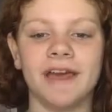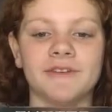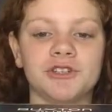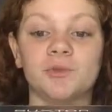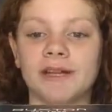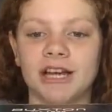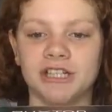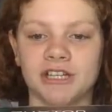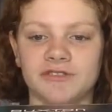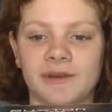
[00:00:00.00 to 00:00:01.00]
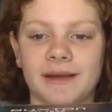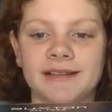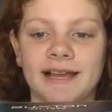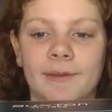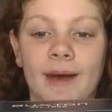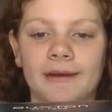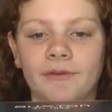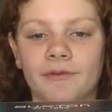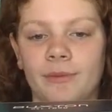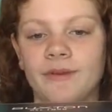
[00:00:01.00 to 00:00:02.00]
Features one-touch answering button,
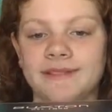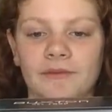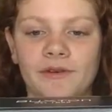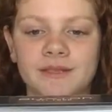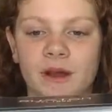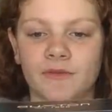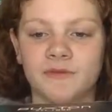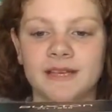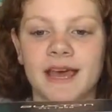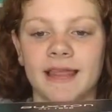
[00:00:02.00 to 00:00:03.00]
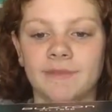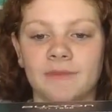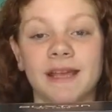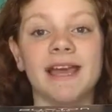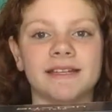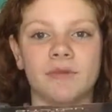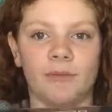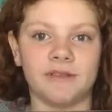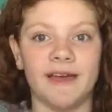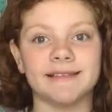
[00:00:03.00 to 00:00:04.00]
compatible with most cell phones, smartphones, laptops, and
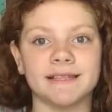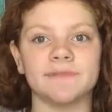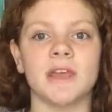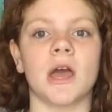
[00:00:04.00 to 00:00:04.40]
mobile devices.